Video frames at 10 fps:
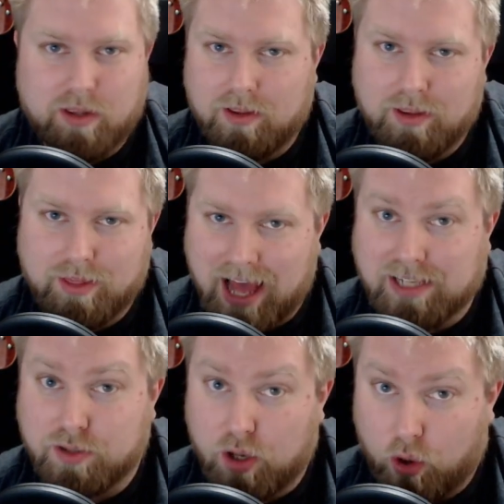
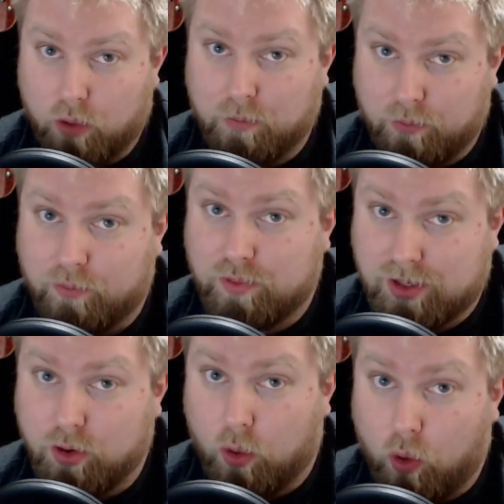that's
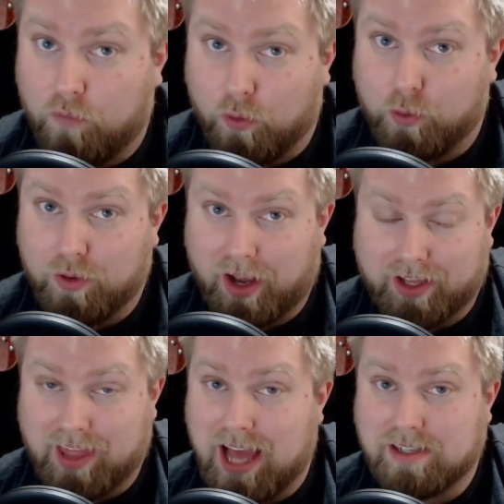awful.
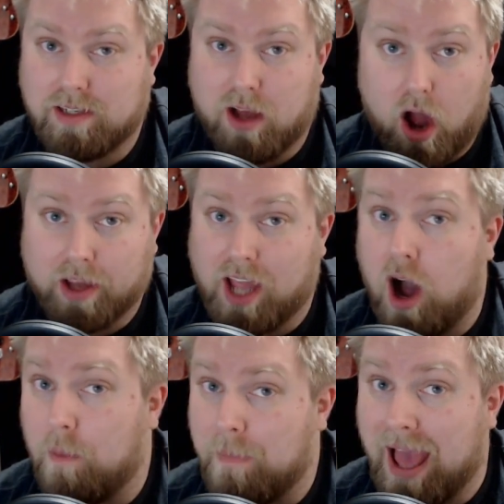Like that's I
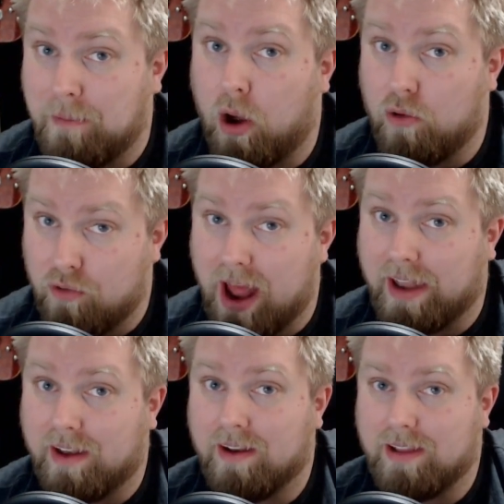can't pay my
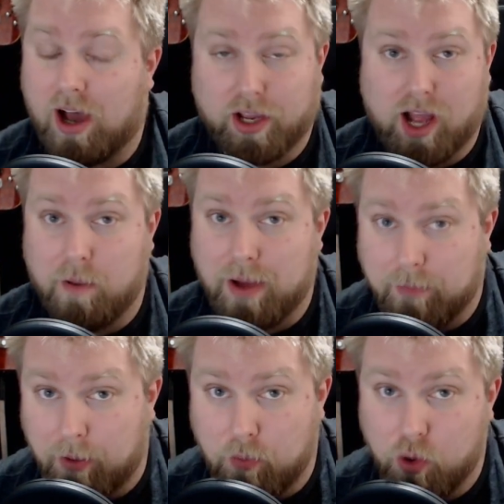rent. That I can't pay
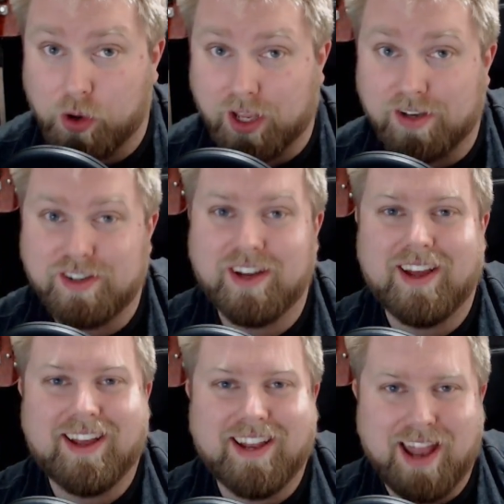my mortgage.
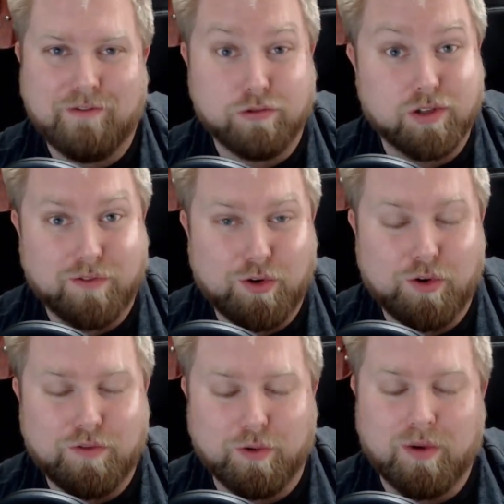Levels of
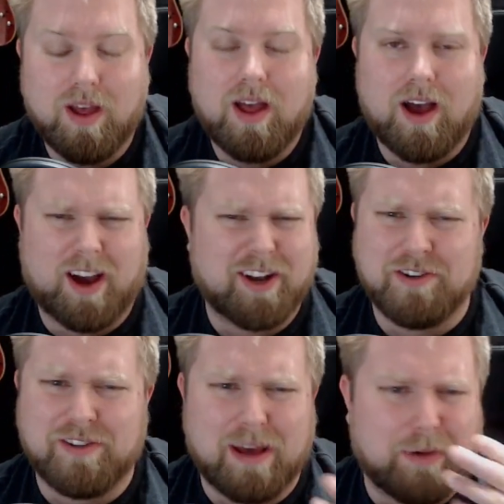awful. I don't
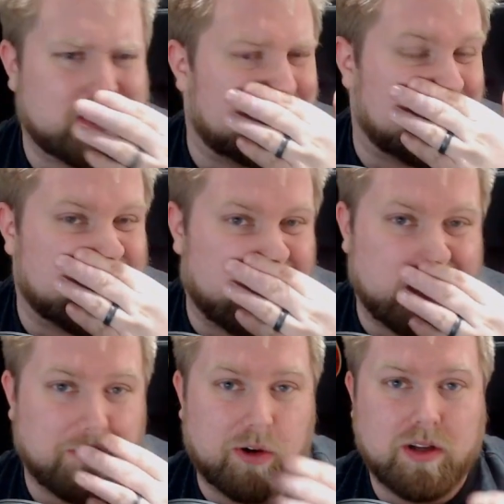do that much teaching
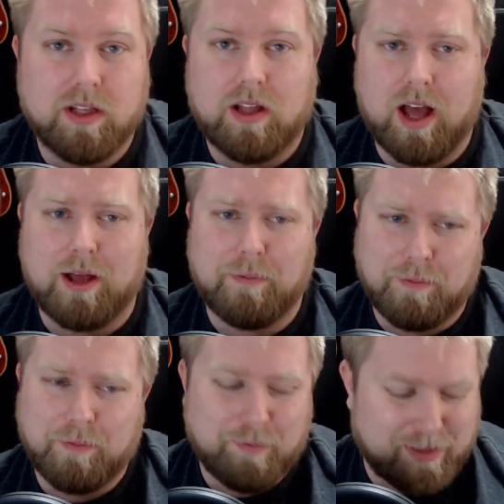anymore.
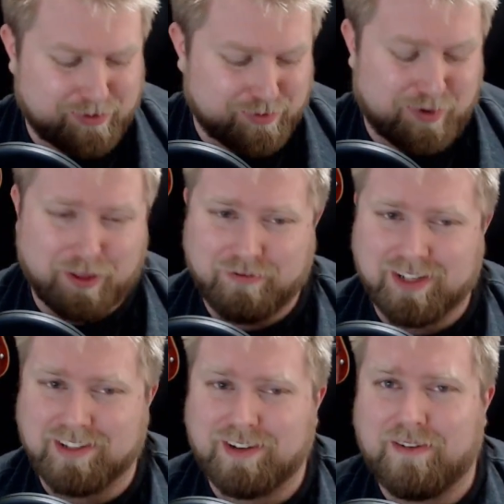Um, this was one of the
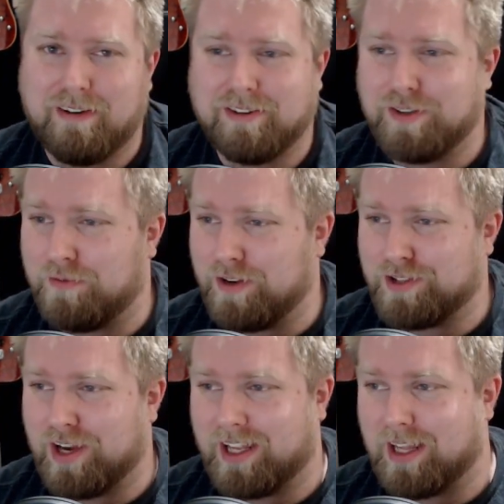reasons I found it too
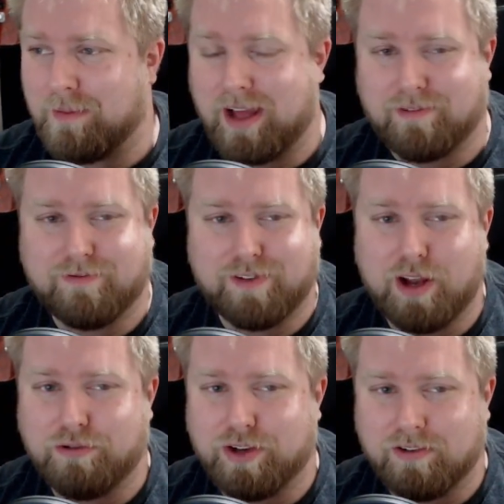frustrating. The amount of
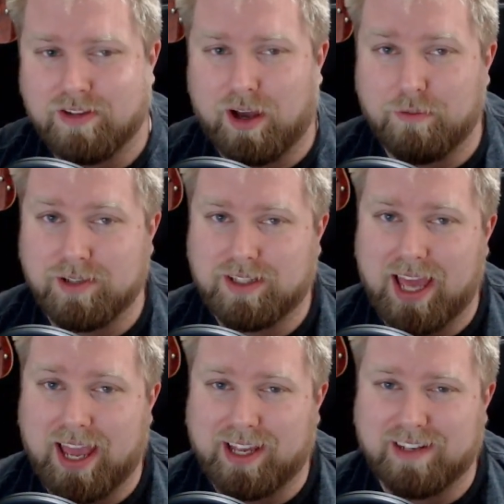no shows that I was
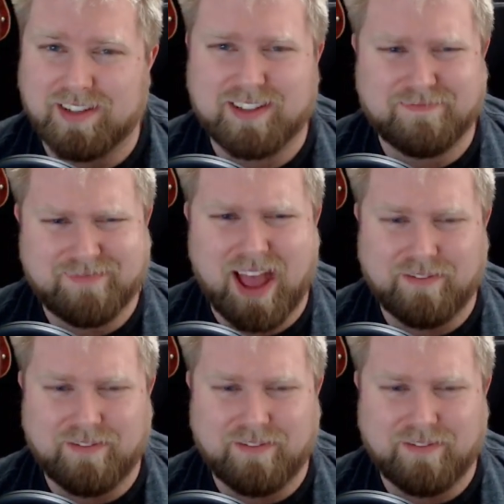getting and just having